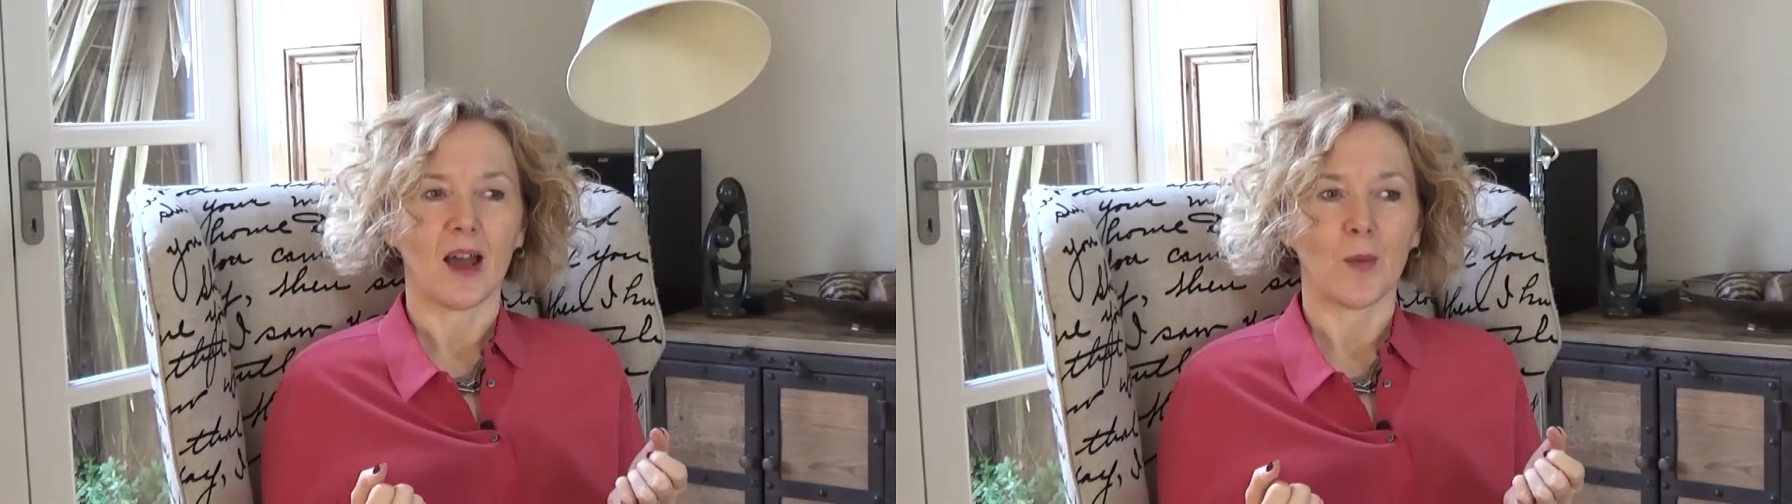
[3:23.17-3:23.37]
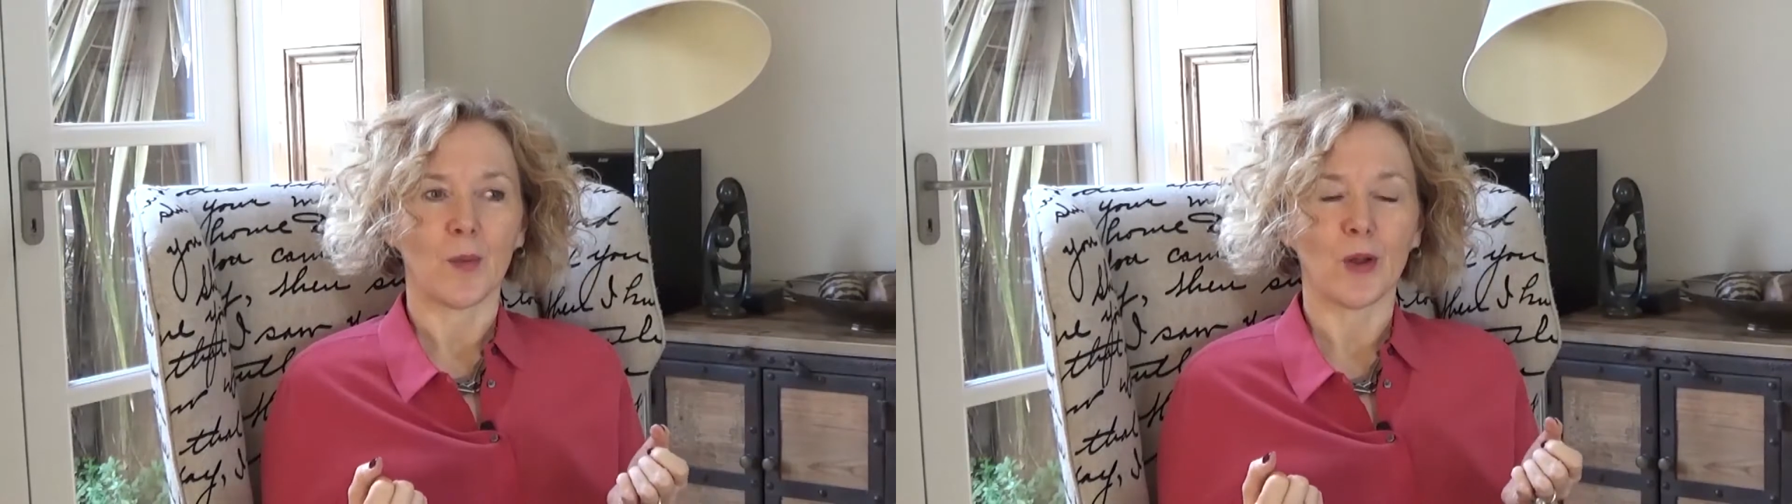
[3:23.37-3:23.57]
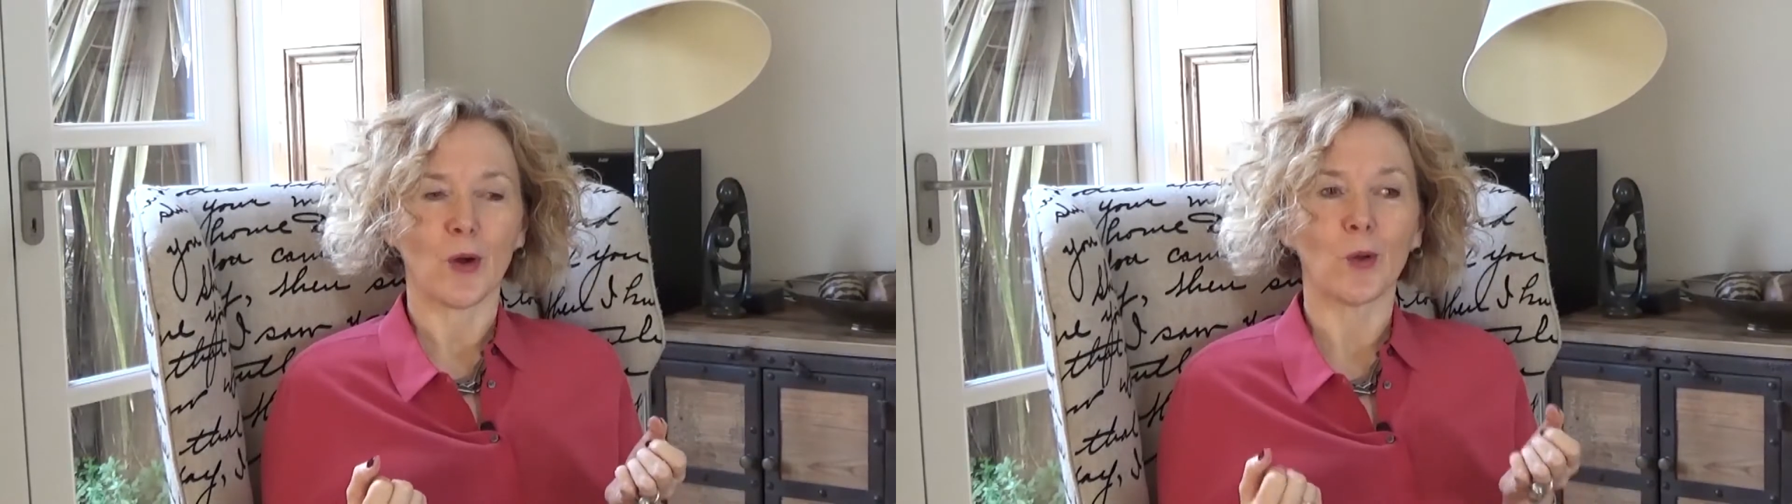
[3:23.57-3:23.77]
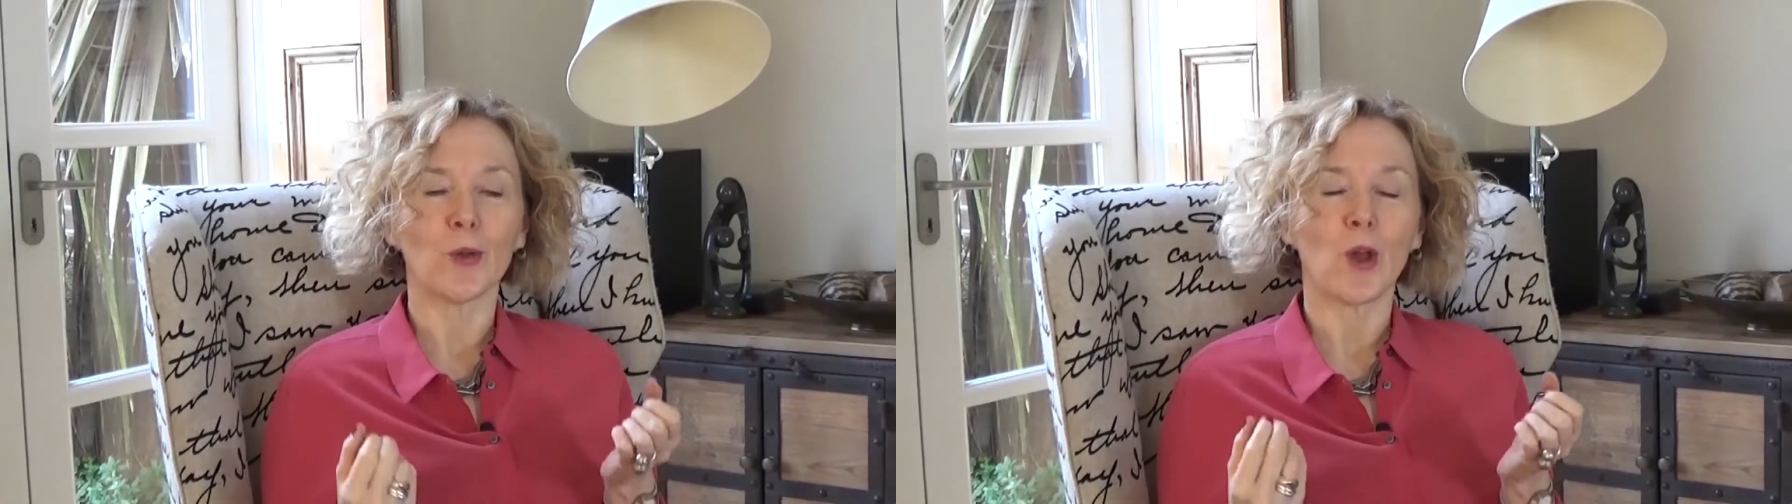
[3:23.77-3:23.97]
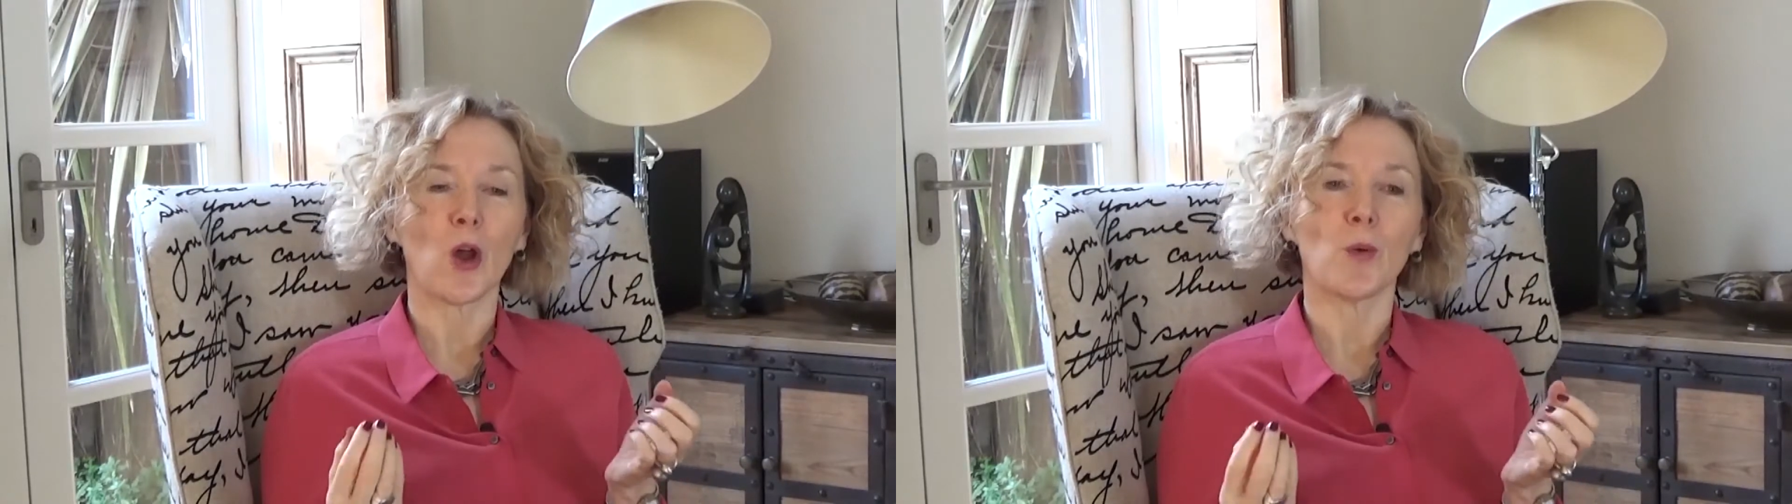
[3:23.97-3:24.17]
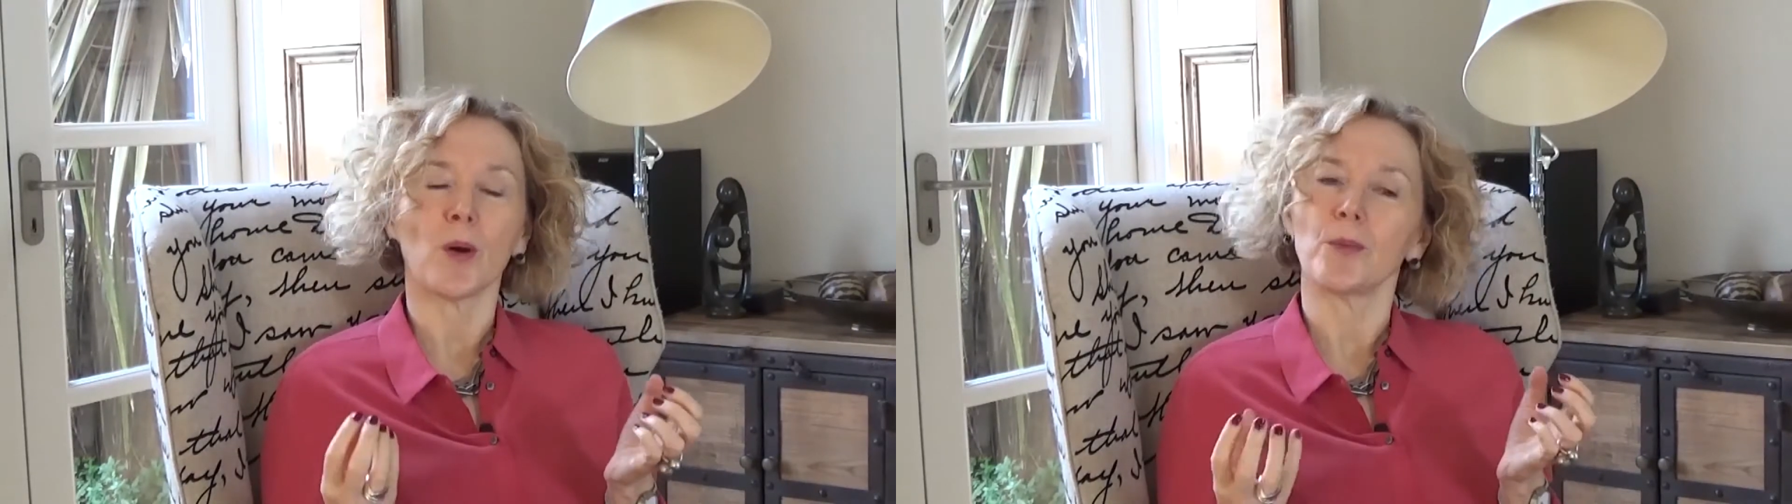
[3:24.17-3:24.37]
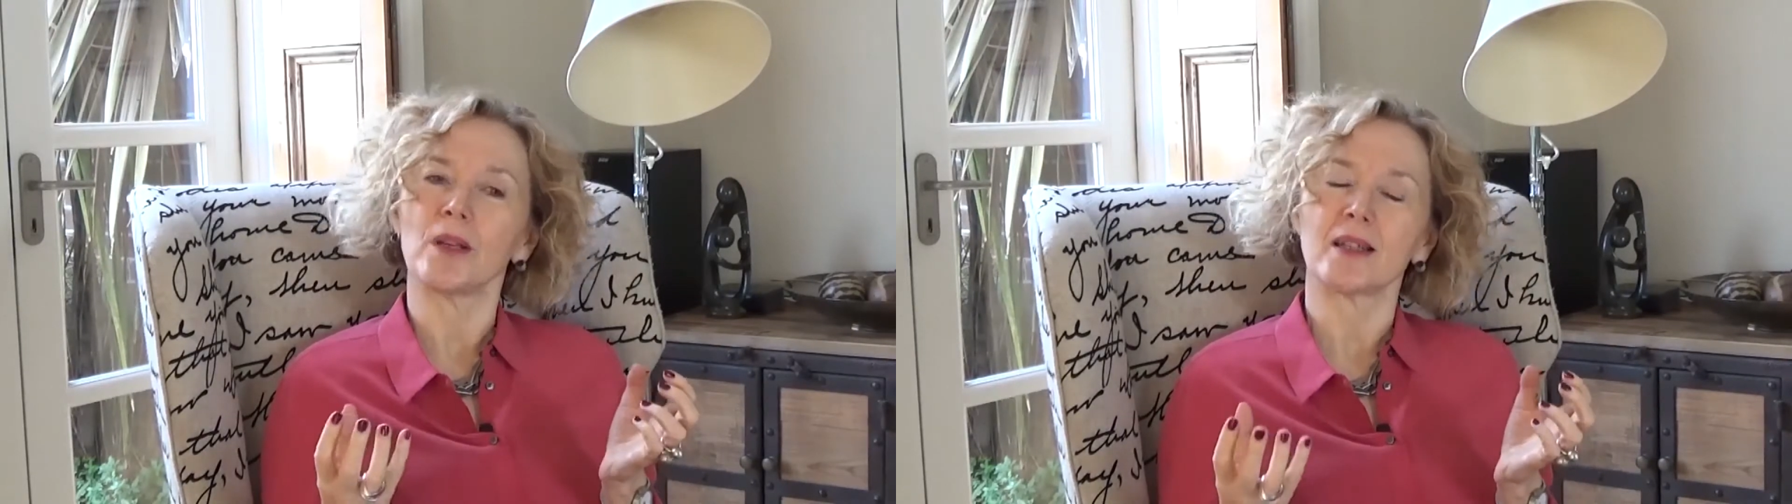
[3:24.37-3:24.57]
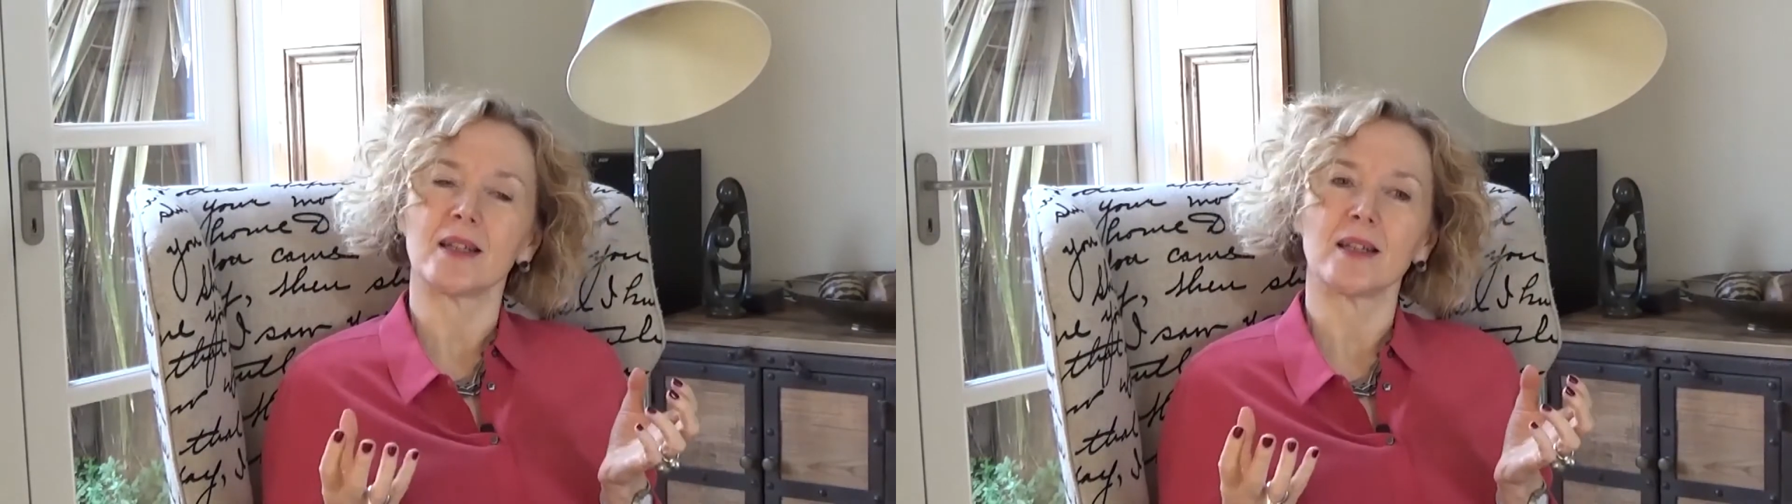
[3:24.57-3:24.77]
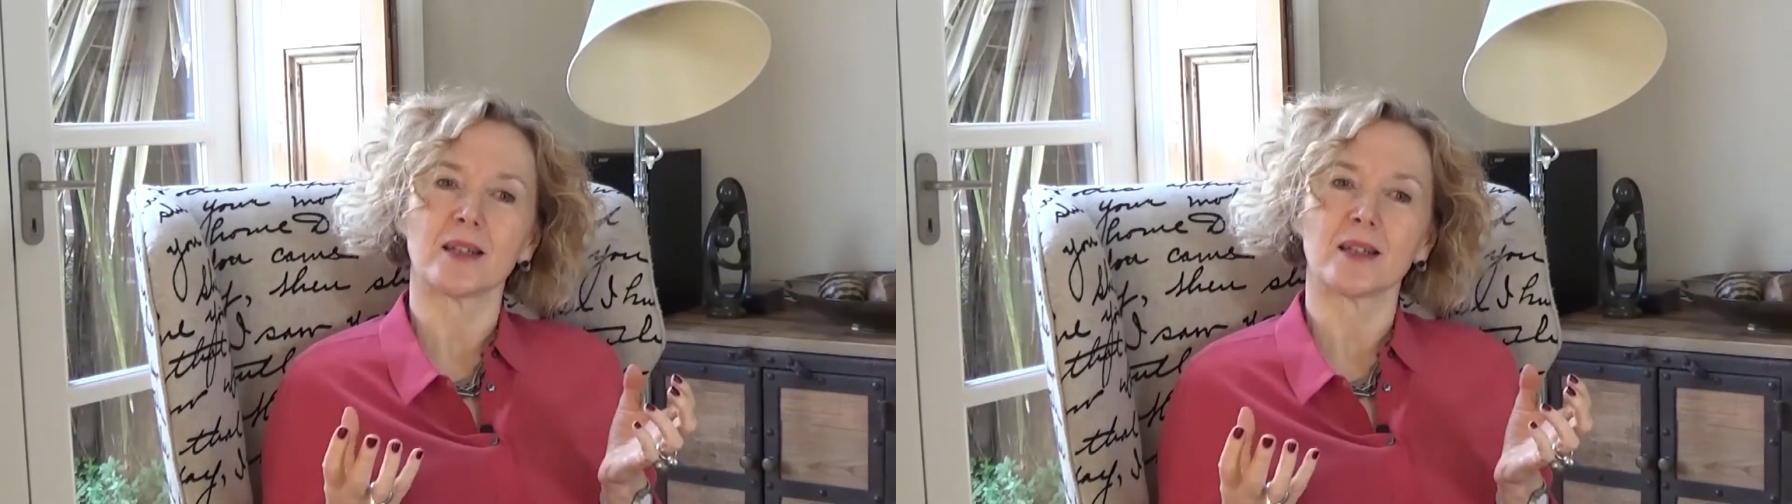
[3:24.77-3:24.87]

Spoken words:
And we all know when we see